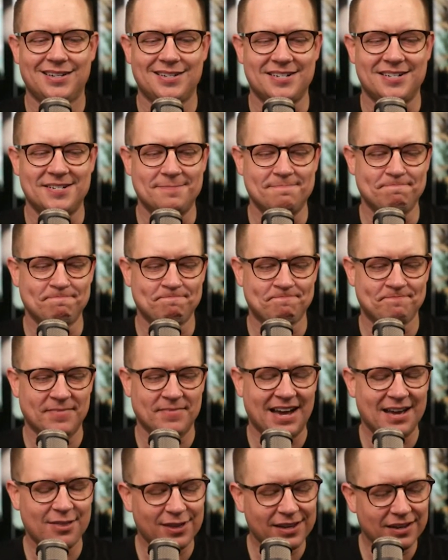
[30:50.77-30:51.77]

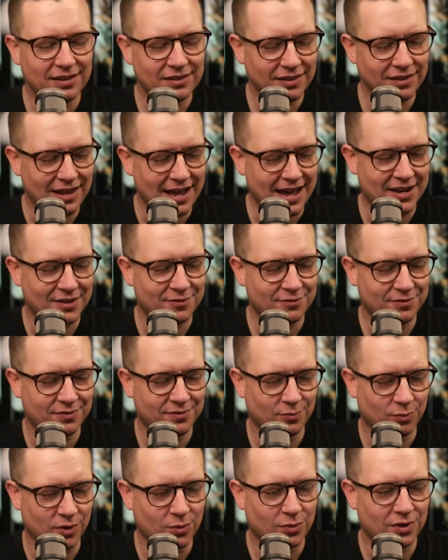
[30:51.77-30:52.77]
I think a lot
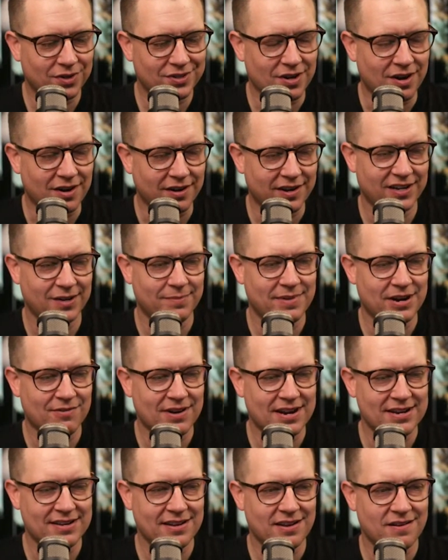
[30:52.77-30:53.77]
of what we're talking
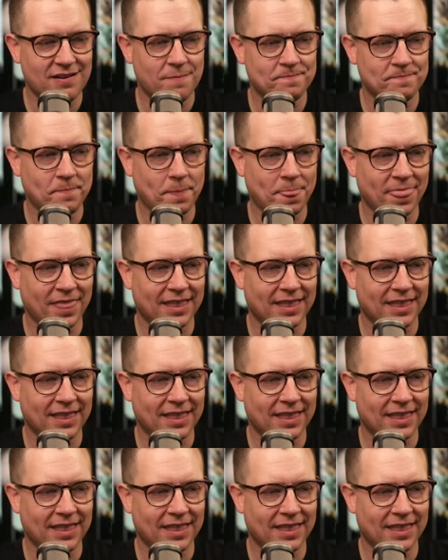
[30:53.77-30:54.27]
about right now,